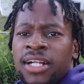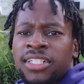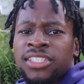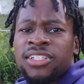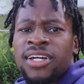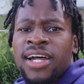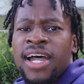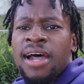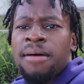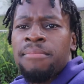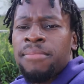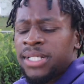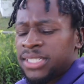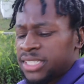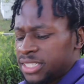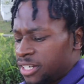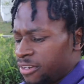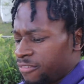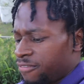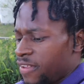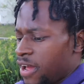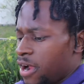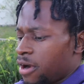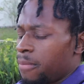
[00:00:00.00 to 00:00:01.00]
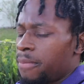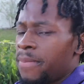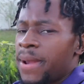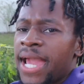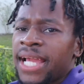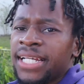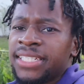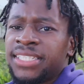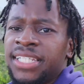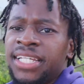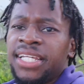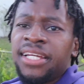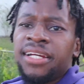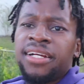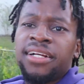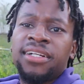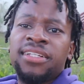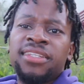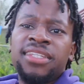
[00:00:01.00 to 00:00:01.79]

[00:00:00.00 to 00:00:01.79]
right, so I have my sunflower packs here.